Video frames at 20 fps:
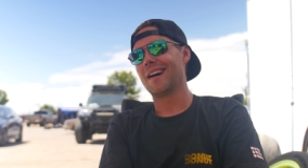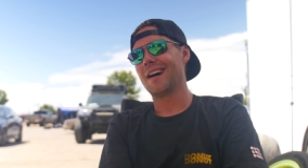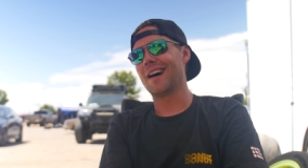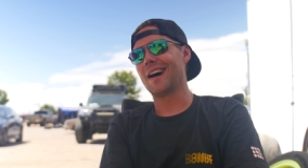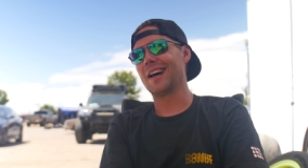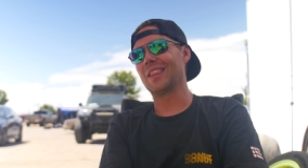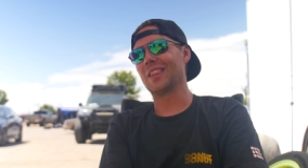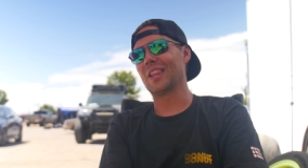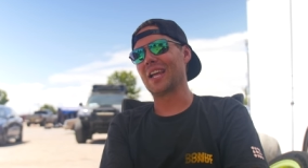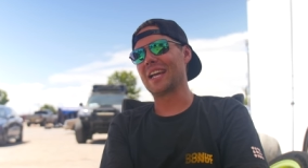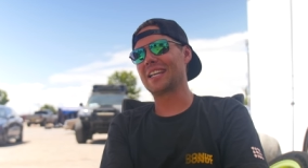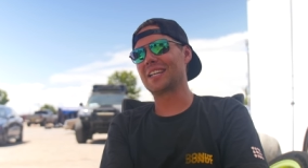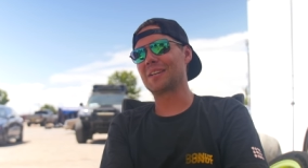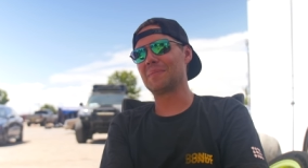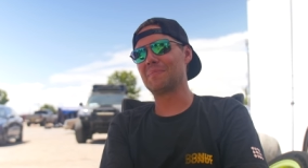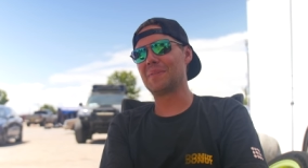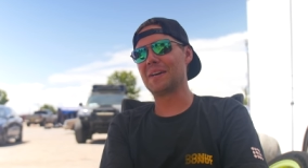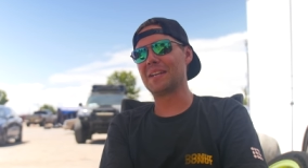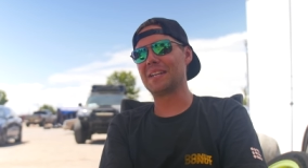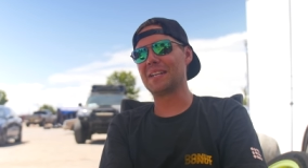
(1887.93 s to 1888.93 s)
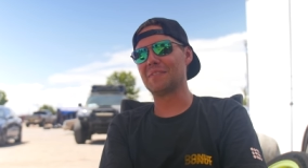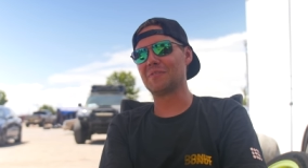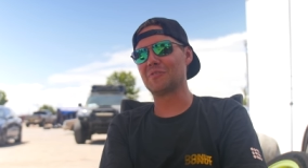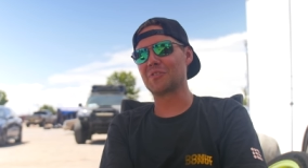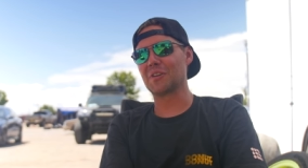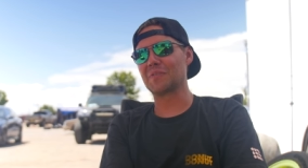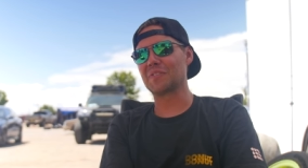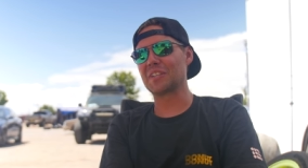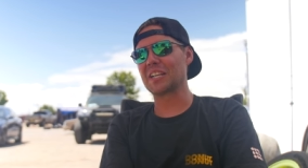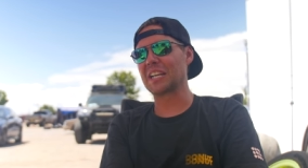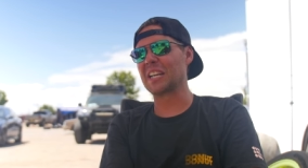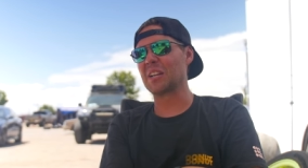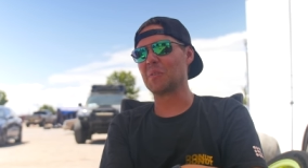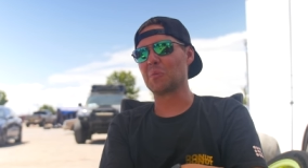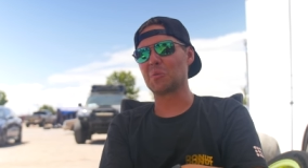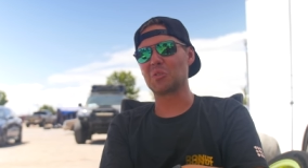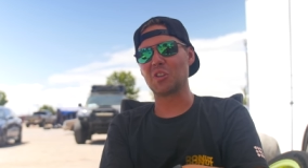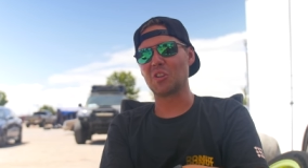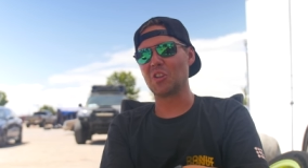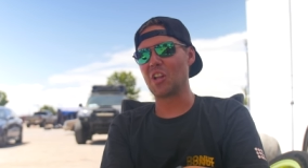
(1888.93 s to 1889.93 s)
I like competitive drifting and it
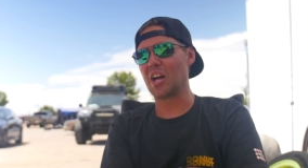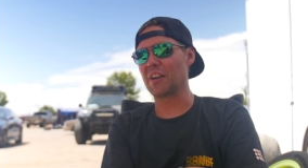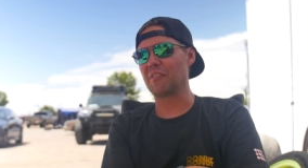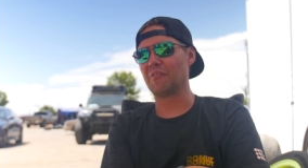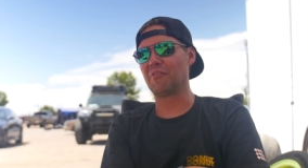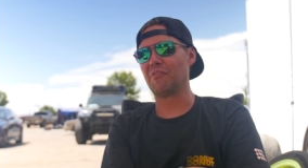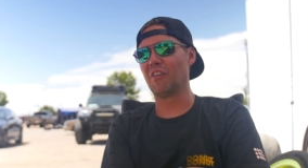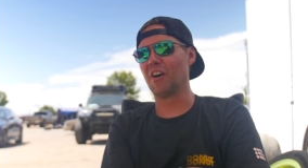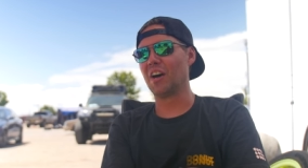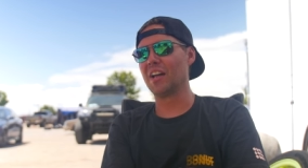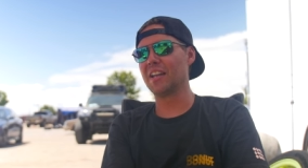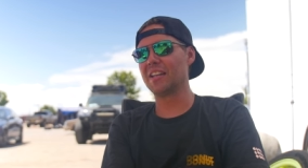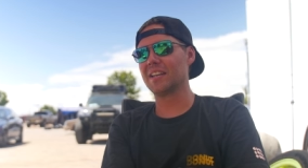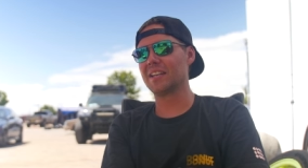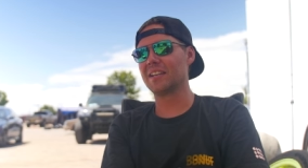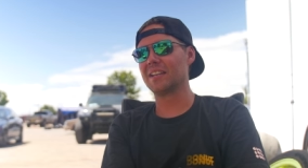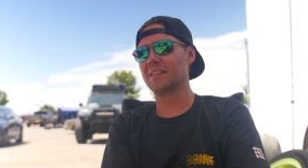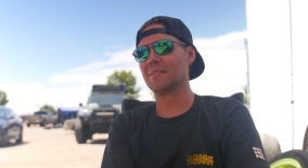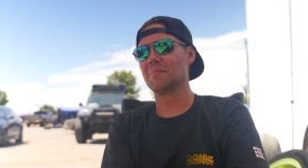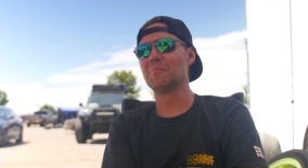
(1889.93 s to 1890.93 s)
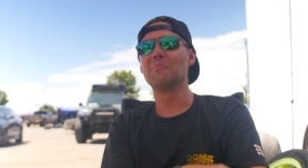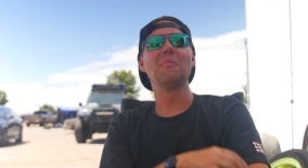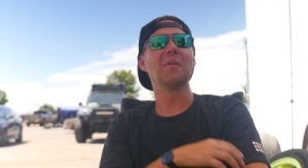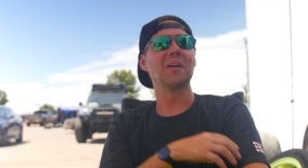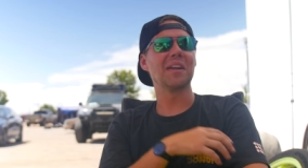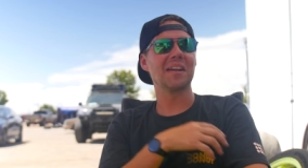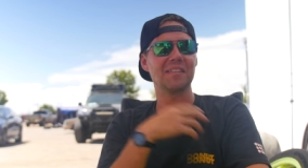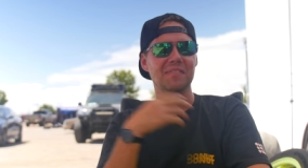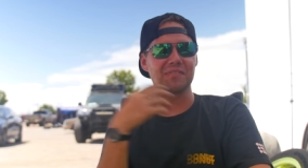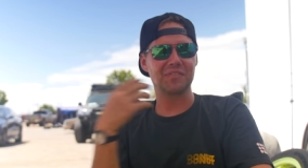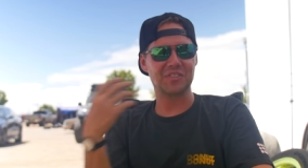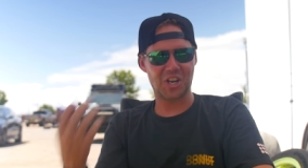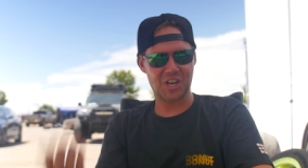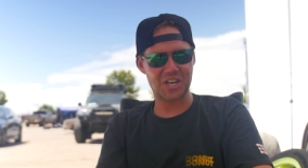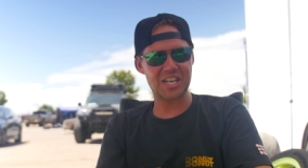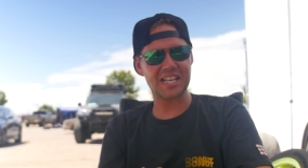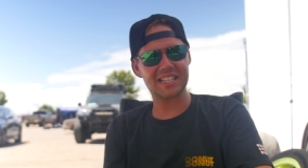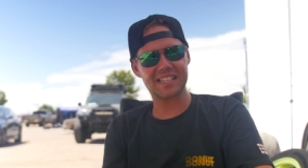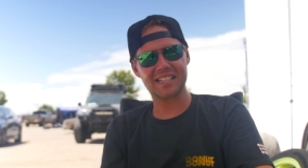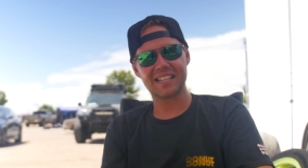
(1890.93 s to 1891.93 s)
was a lot of fun, but I've
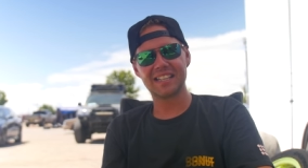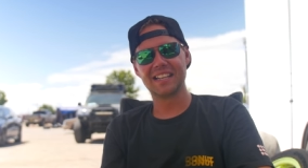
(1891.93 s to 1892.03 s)
done it